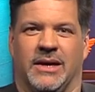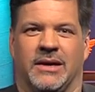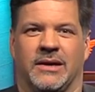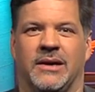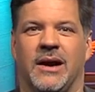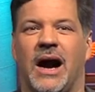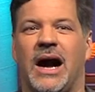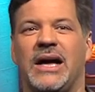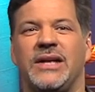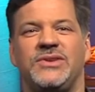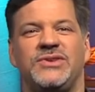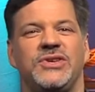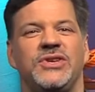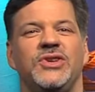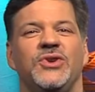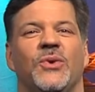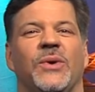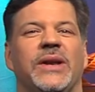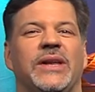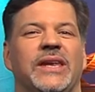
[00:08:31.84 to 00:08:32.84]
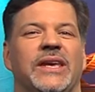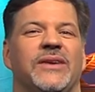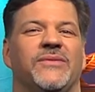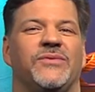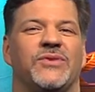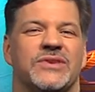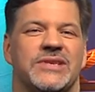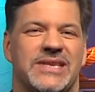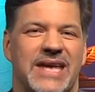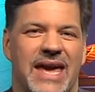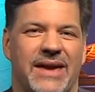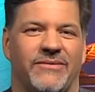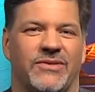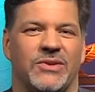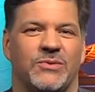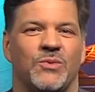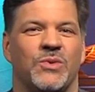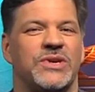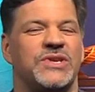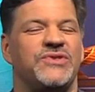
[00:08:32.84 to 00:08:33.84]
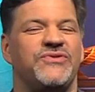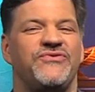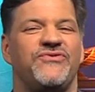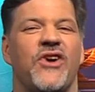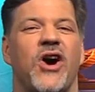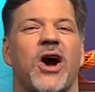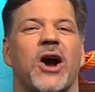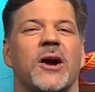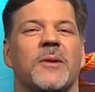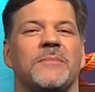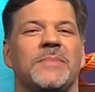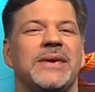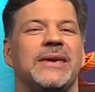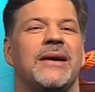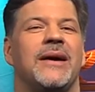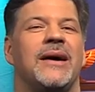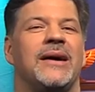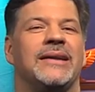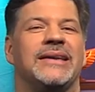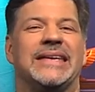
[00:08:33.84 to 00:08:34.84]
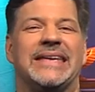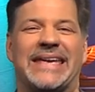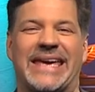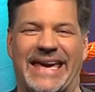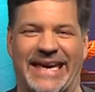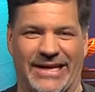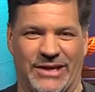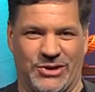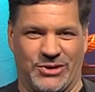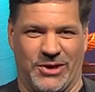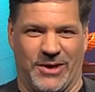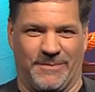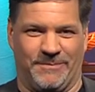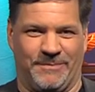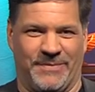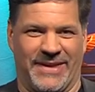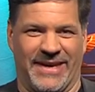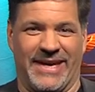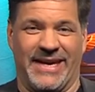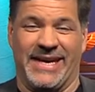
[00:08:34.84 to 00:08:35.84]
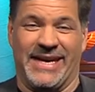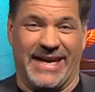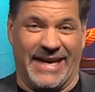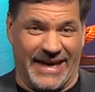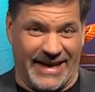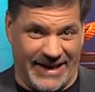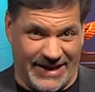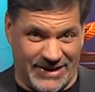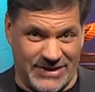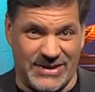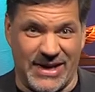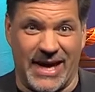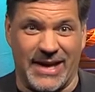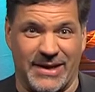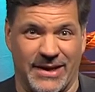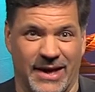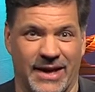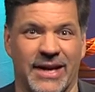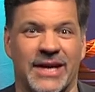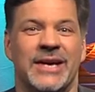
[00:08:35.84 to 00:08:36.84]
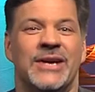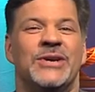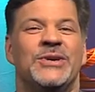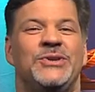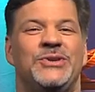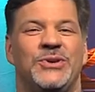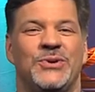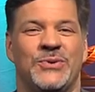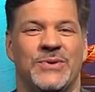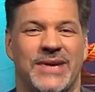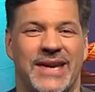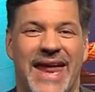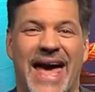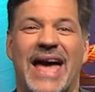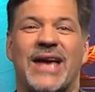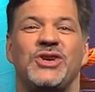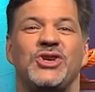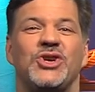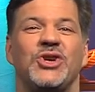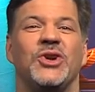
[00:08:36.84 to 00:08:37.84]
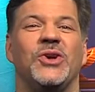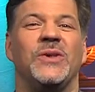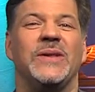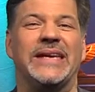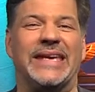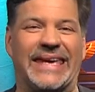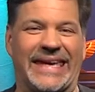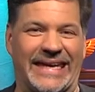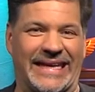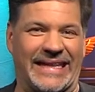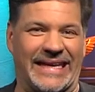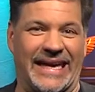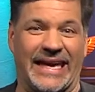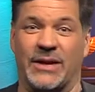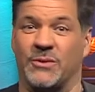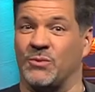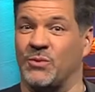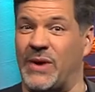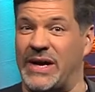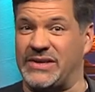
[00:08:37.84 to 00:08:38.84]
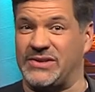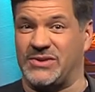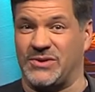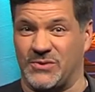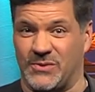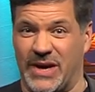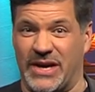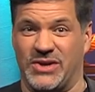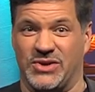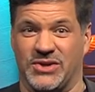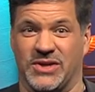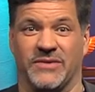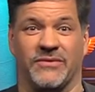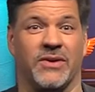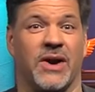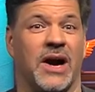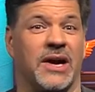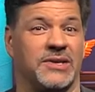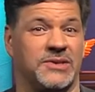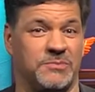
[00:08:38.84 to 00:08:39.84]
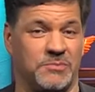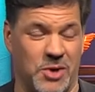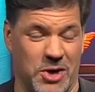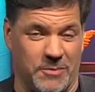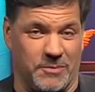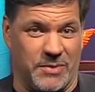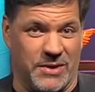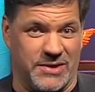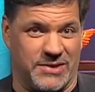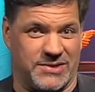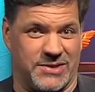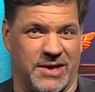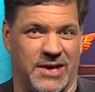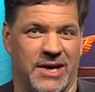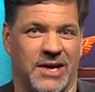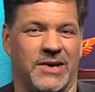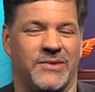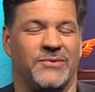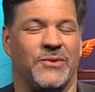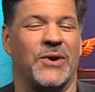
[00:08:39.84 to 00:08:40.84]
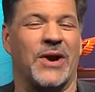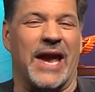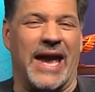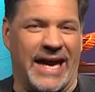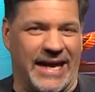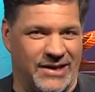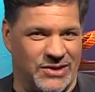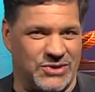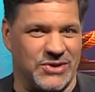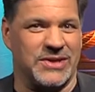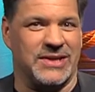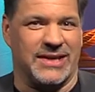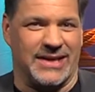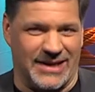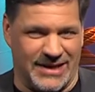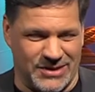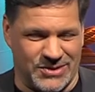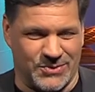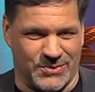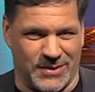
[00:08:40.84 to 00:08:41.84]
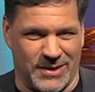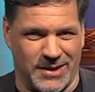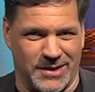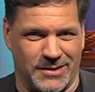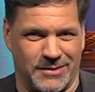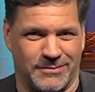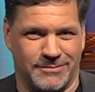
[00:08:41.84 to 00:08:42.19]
God's anointing for David was far beyond kingship. It extended to national healing and restoration of God's purpose for ancient Israel.